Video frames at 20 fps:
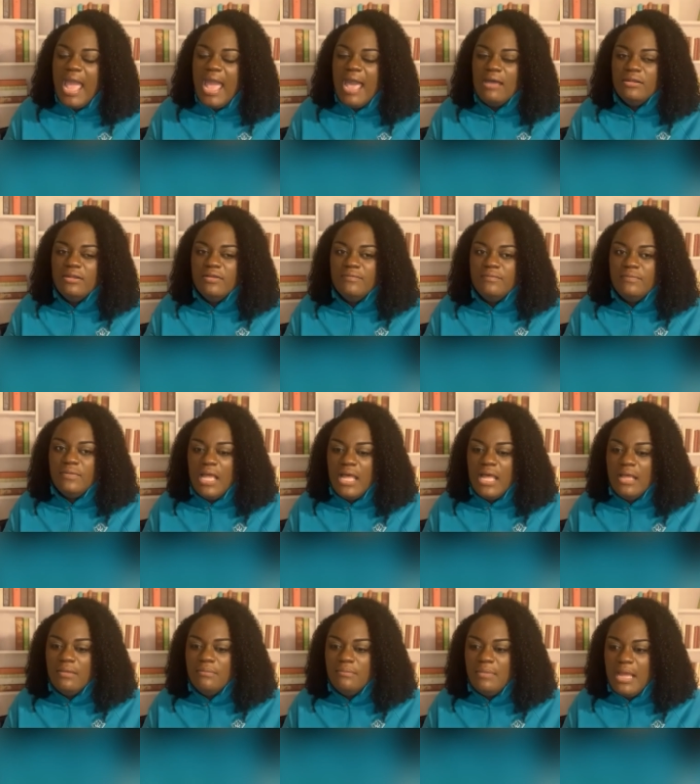out of
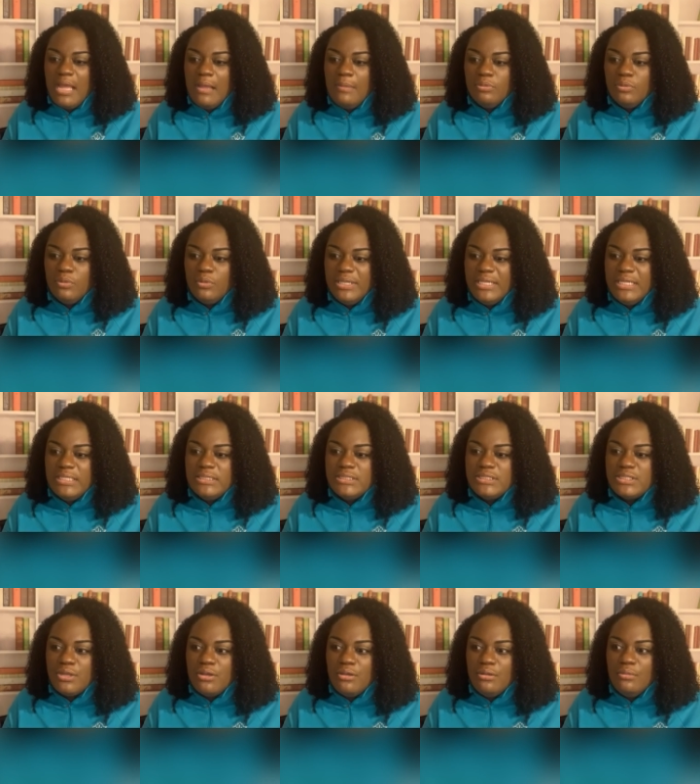my
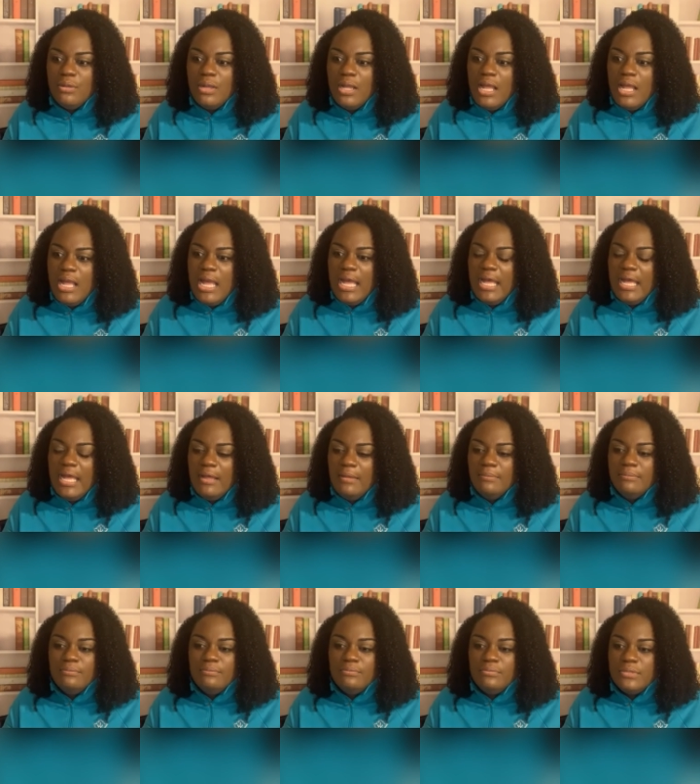employees? So,
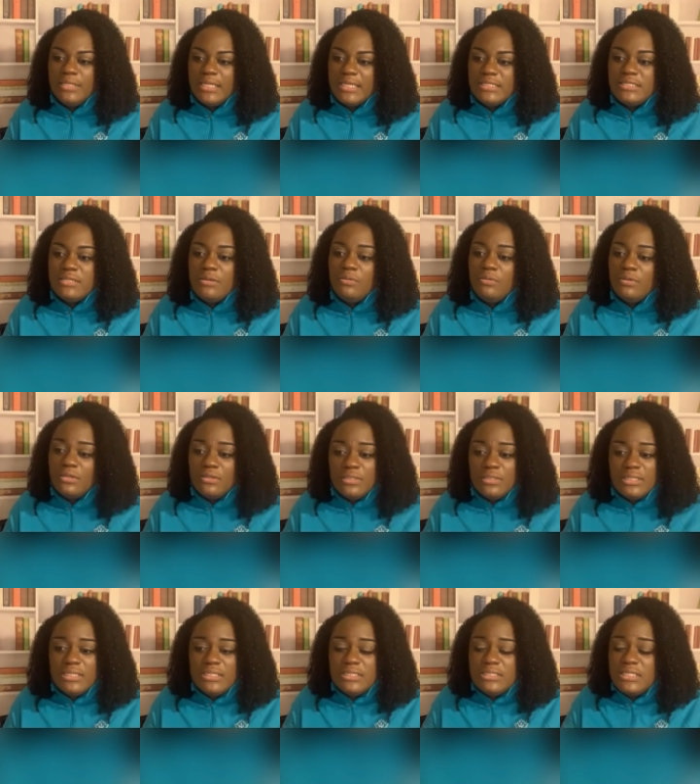like I said, we're
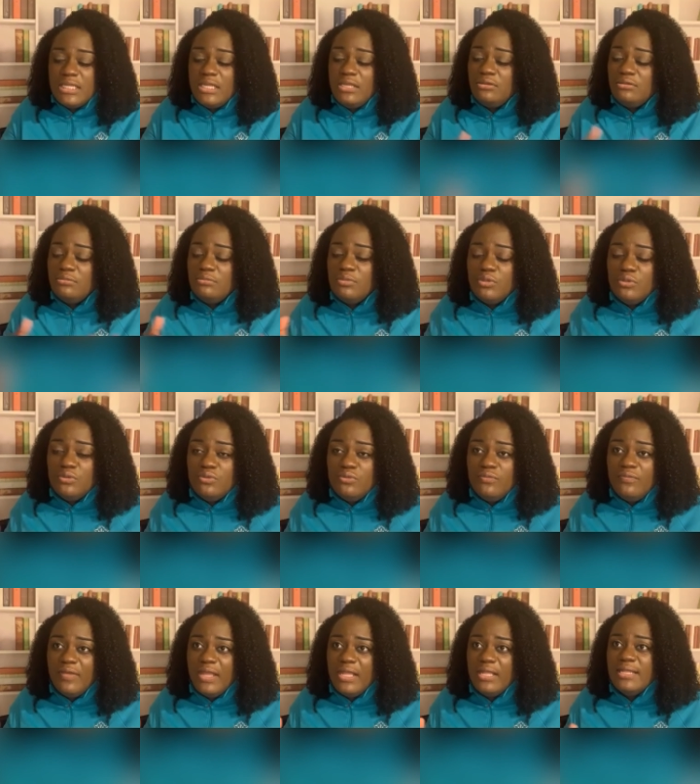going to continue to
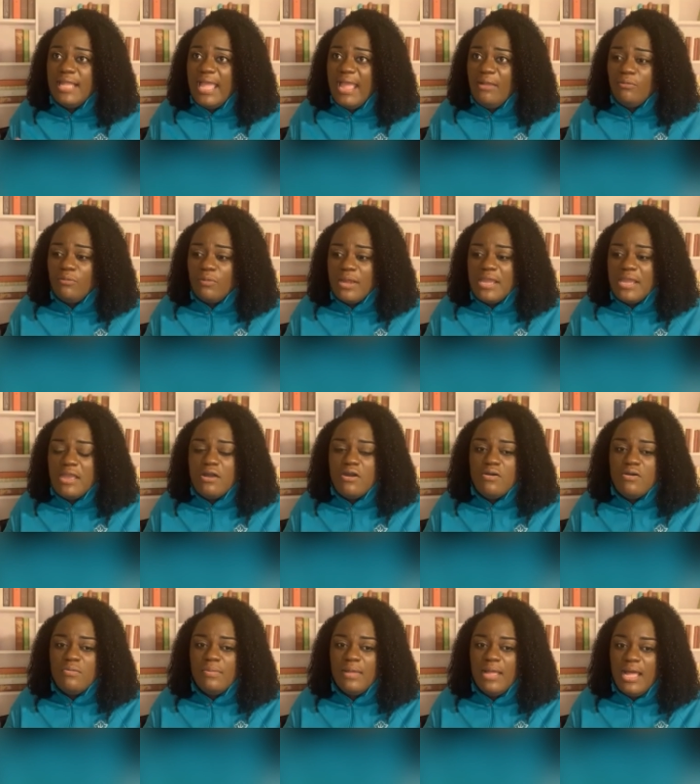move in that
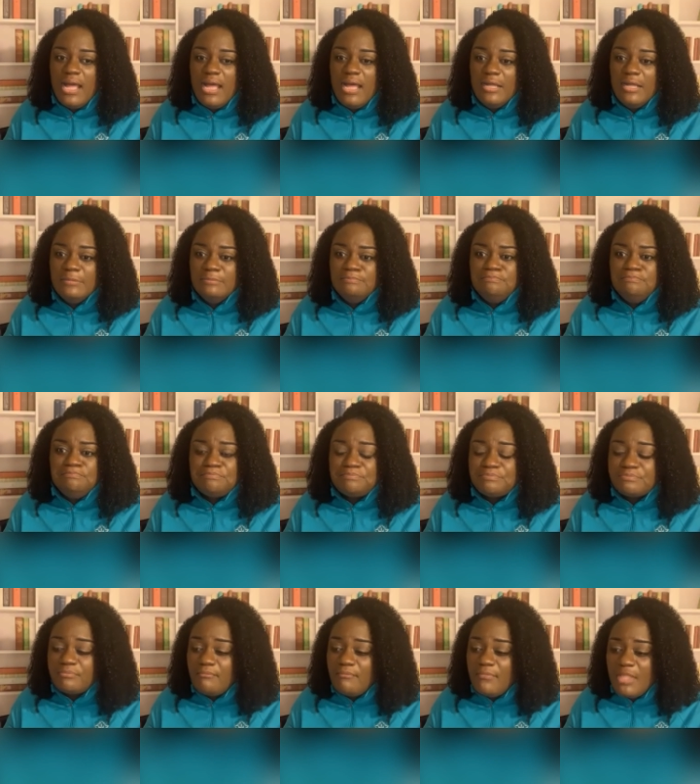realm.
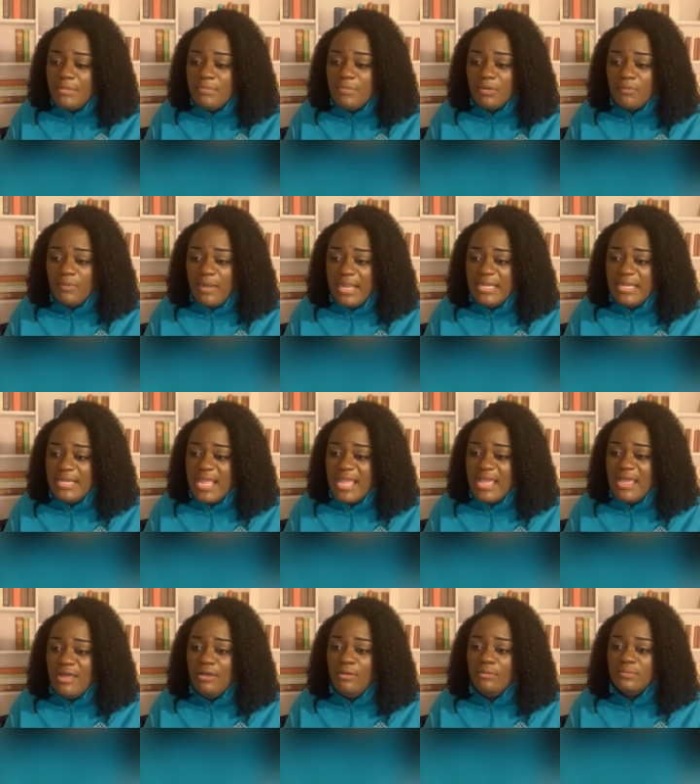But right
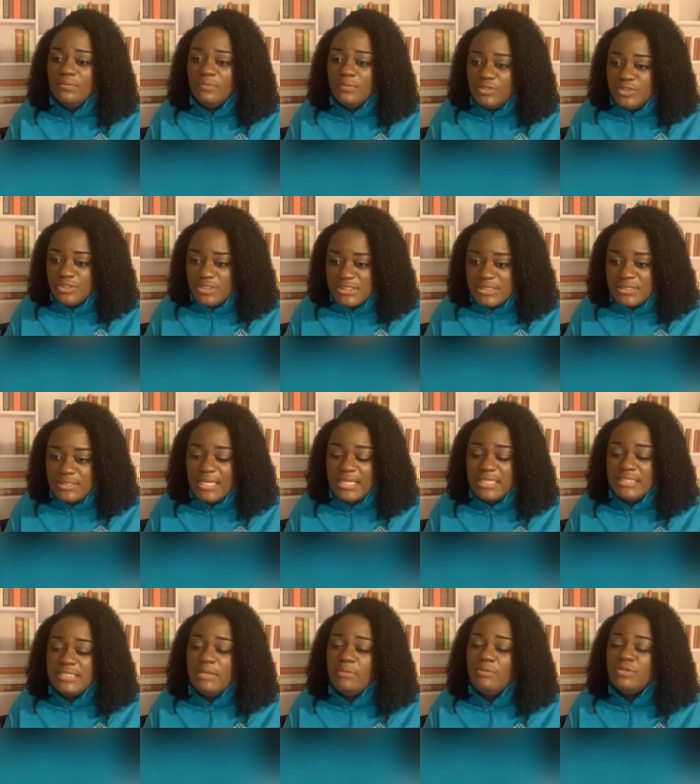now, we're just
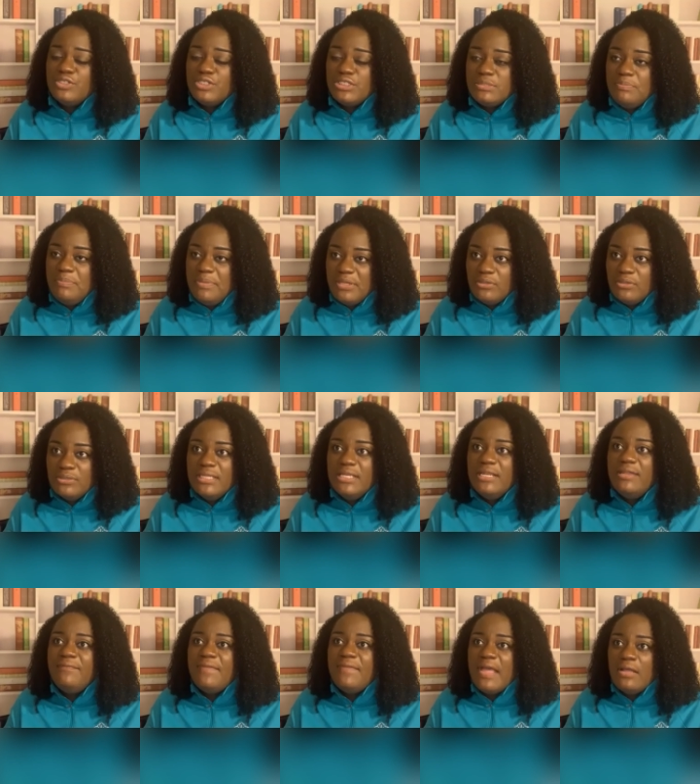building
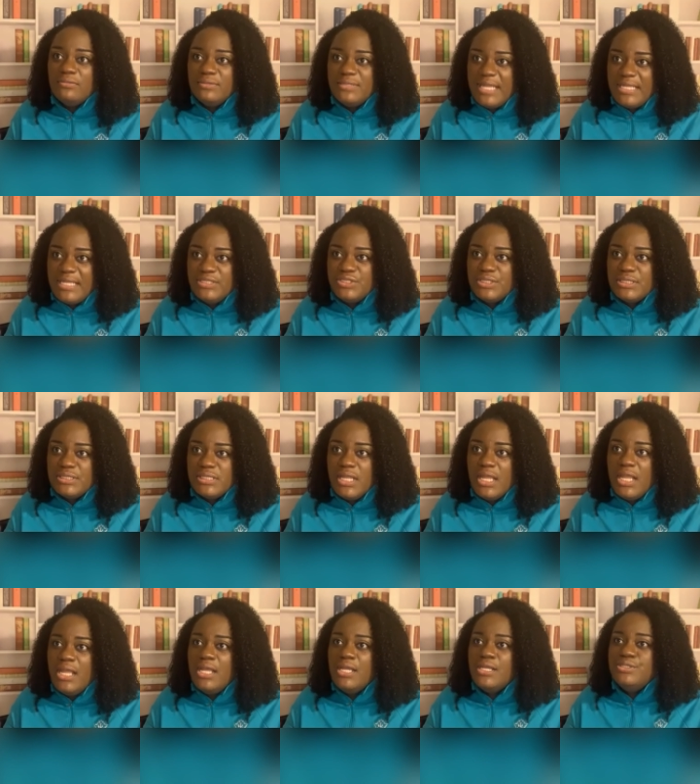the foundation,
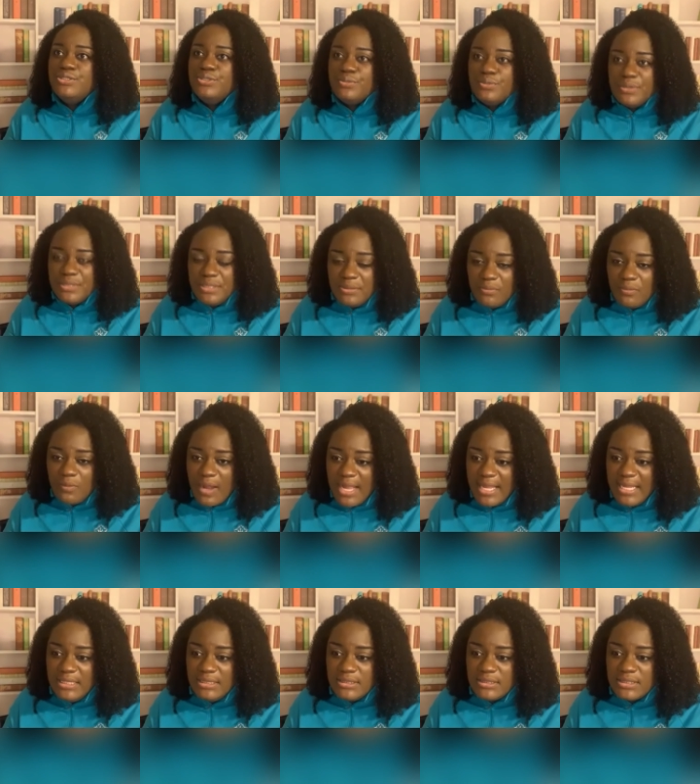doing it
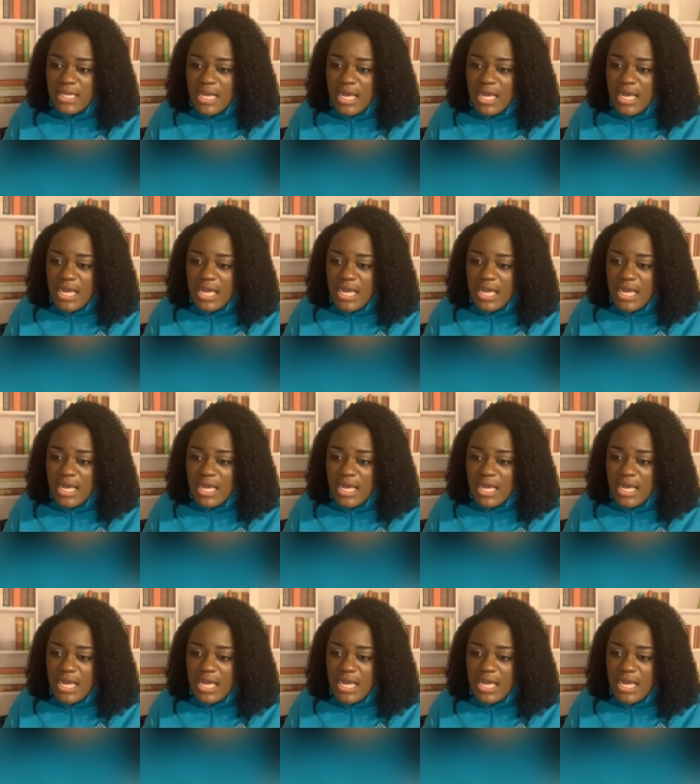right,